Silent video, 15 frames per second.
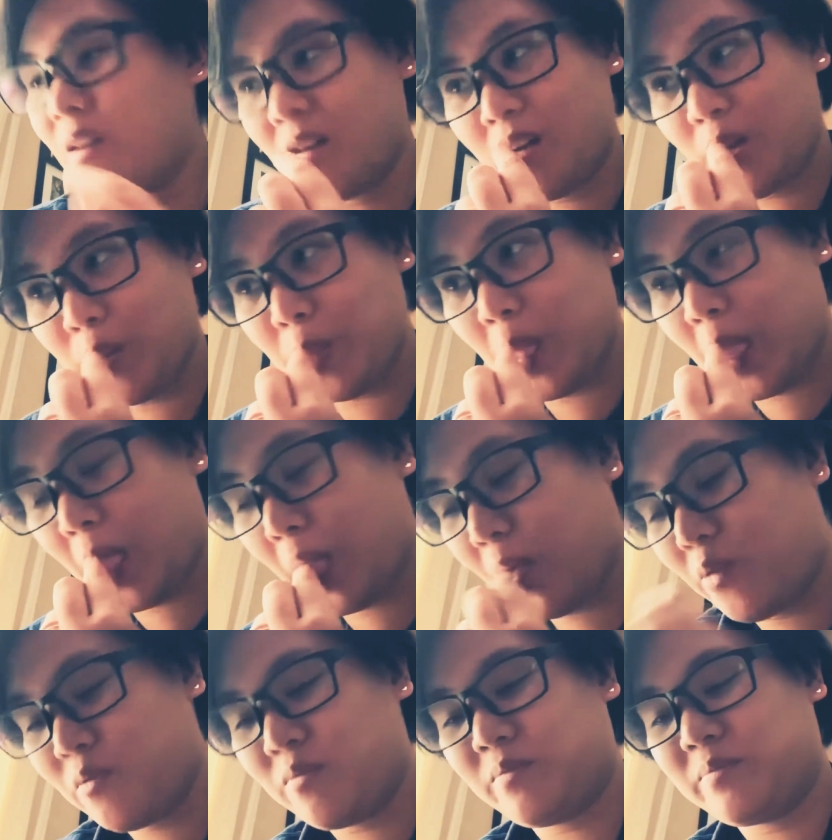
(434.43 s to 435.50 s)
Oh,
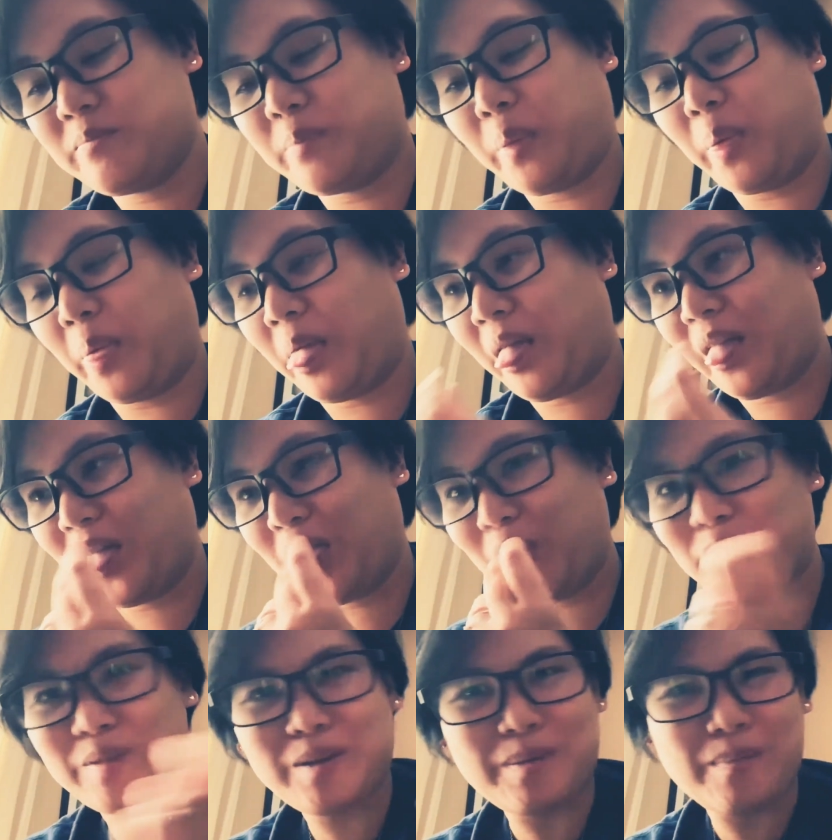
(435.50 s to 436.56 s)

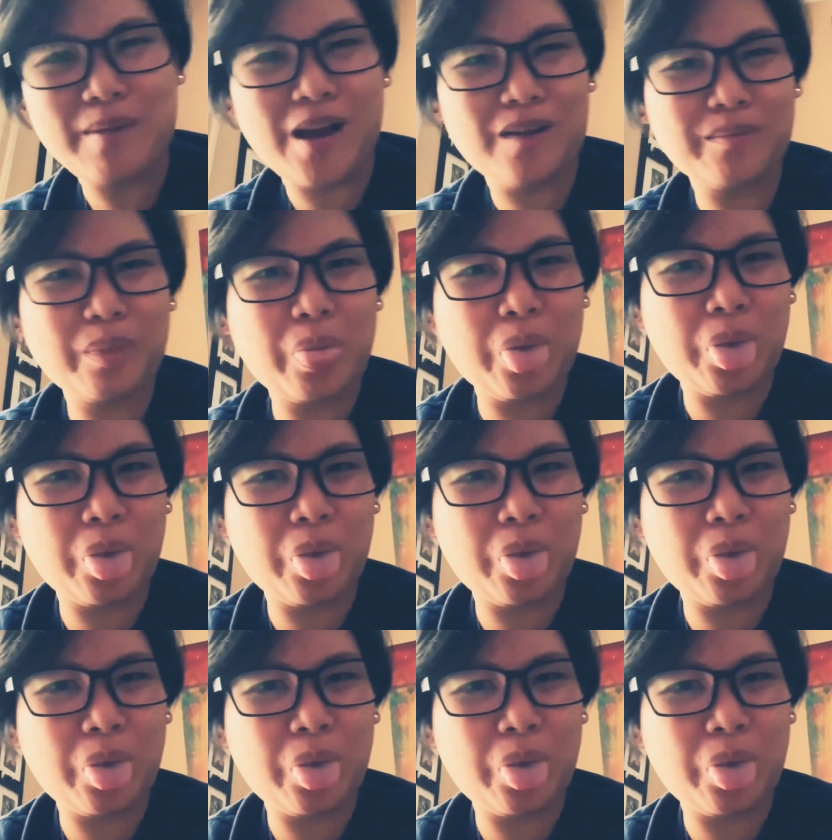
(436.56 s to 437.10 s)
something in my mouth.